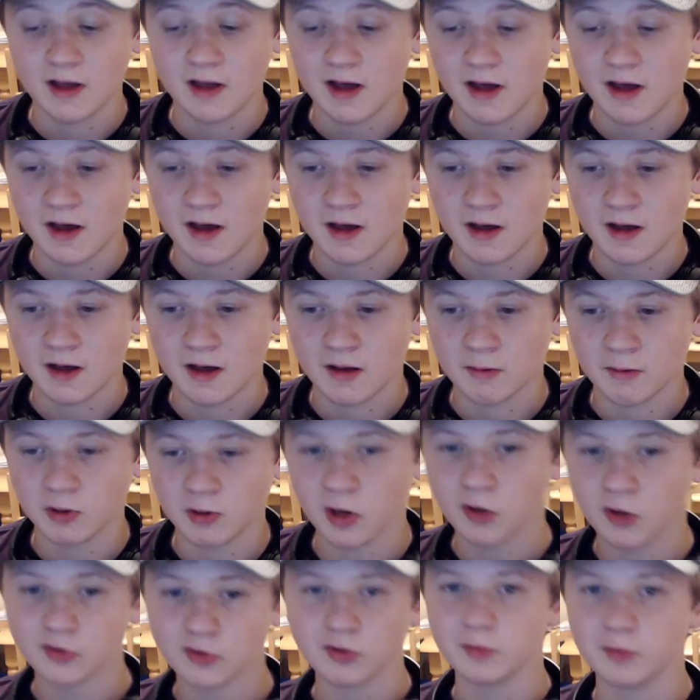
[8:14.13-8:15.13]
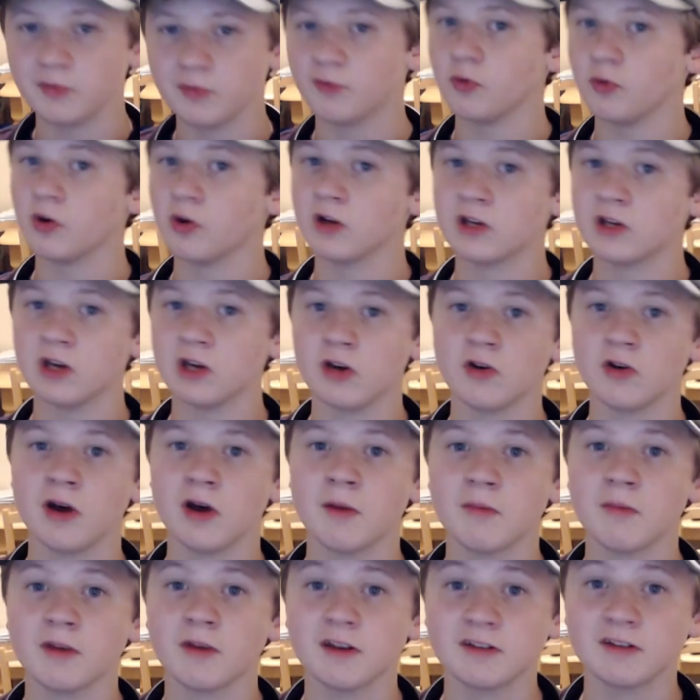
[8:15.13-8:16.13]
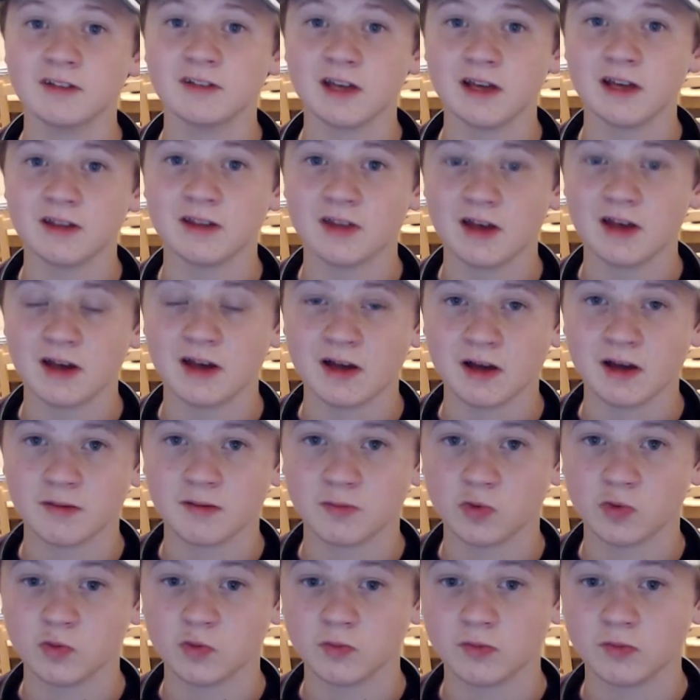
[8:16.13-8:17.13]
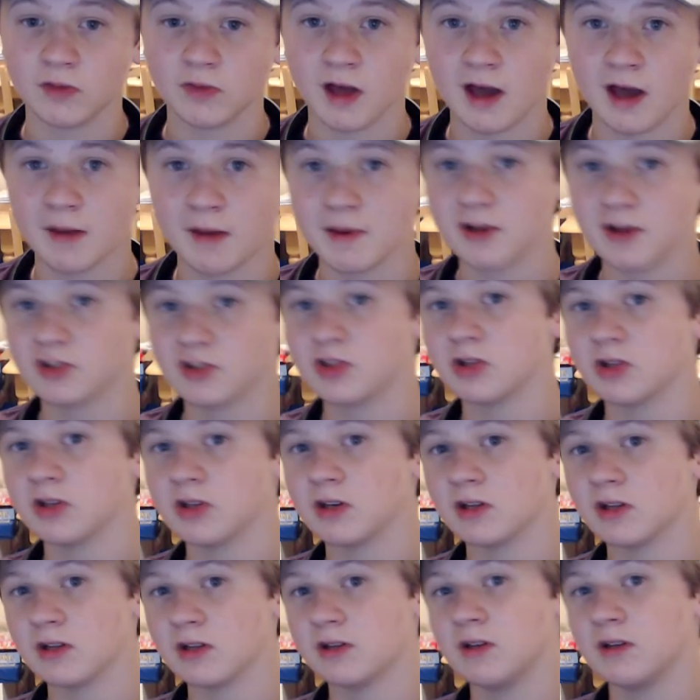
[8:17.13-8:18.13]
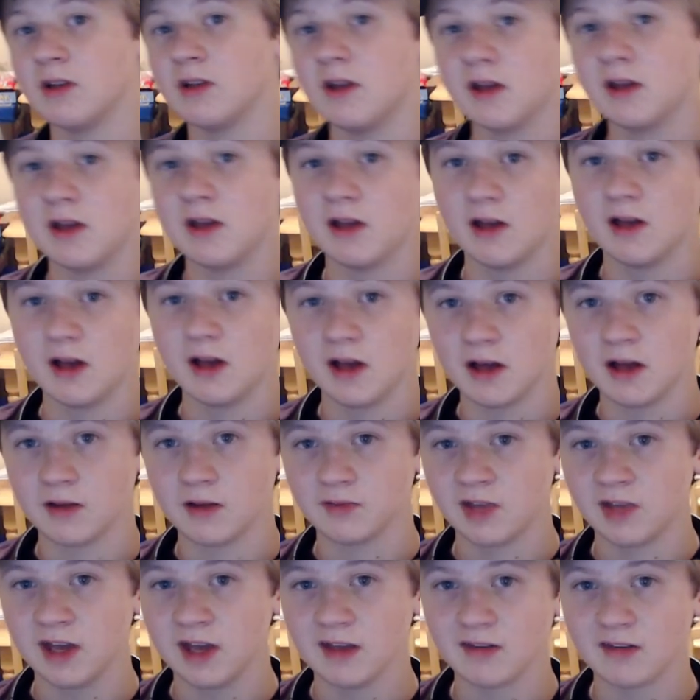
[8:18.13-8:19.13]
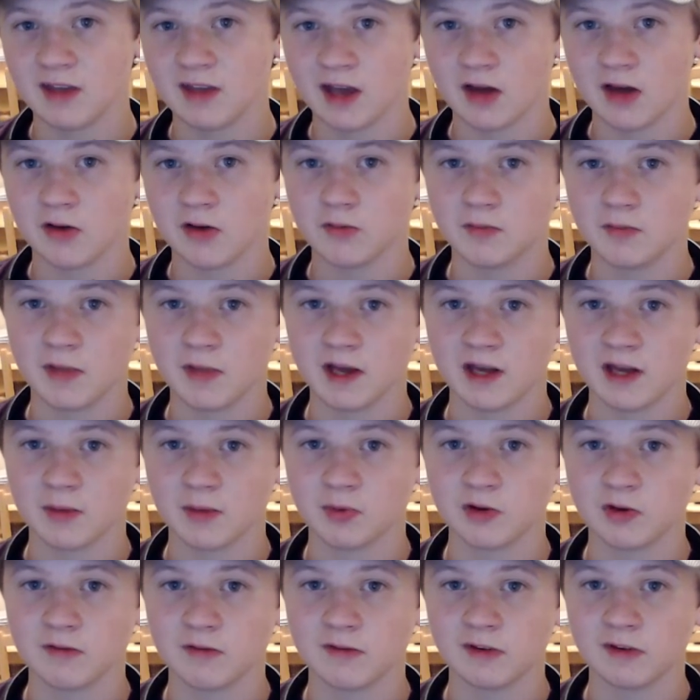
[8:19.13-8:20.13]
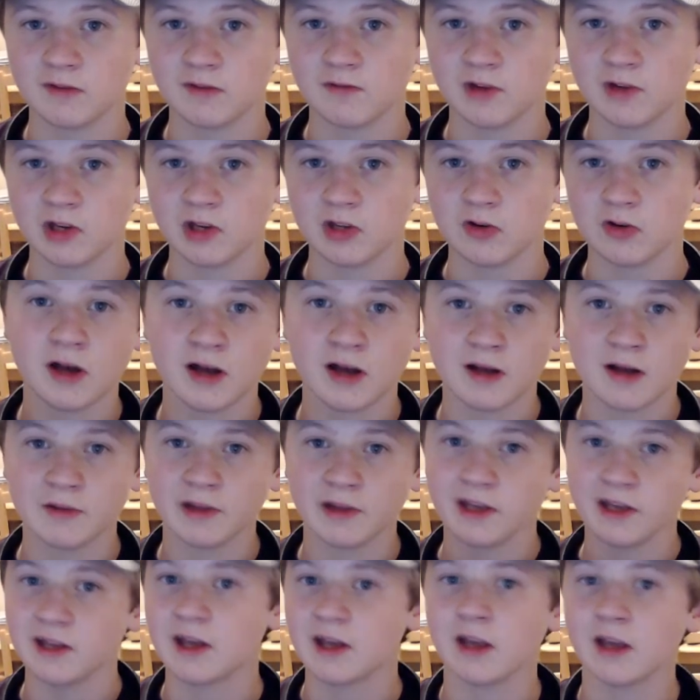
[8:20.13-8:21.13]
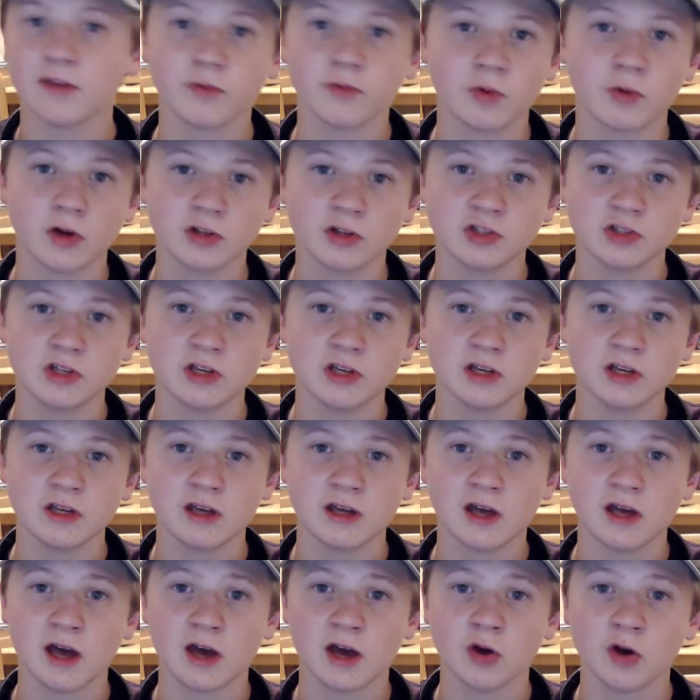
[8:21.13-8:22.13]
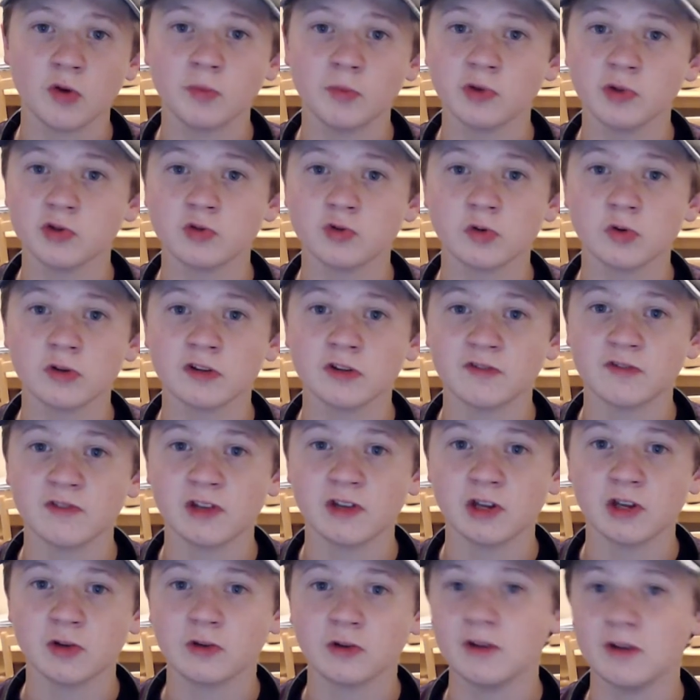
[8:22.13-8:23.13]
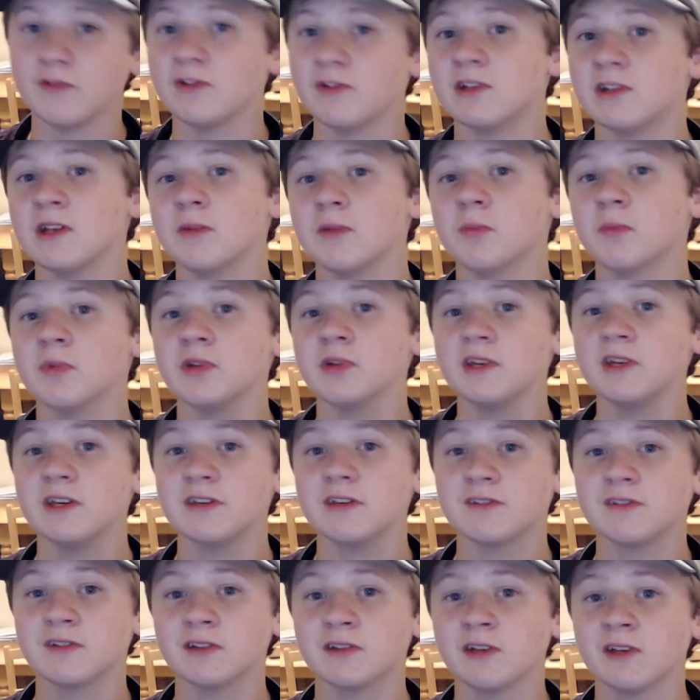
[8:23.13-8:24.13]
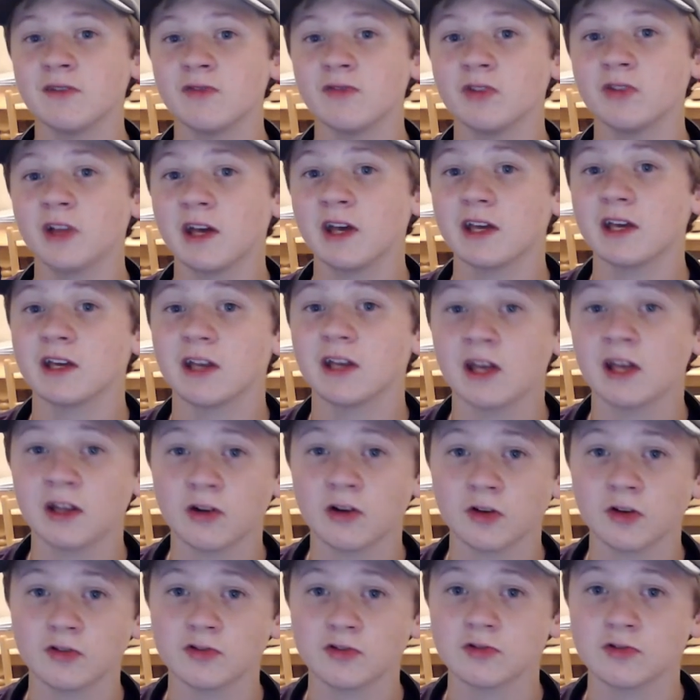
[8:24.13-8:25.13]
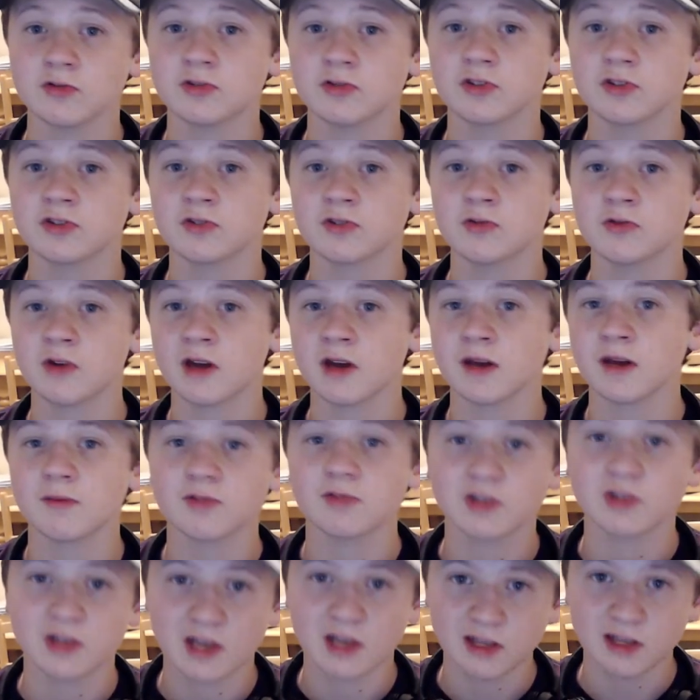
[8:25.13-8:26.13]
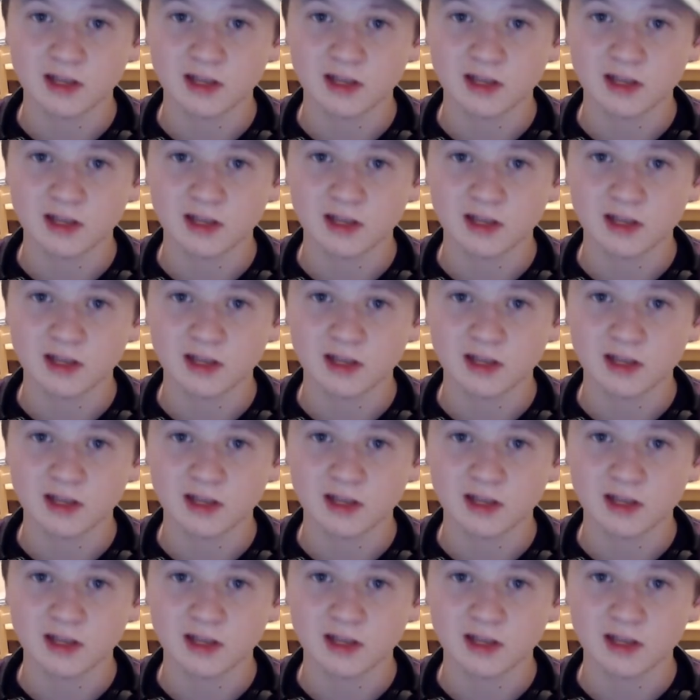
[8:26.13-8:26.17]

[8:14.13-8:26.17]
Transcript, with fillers: And also, before I go, I'm gonna say that I'm actually gonna take down my previous video. Thank you guys for watching, and I hope you enjoyed this video, and if you did, please leave a like and also subscribe so you can hit the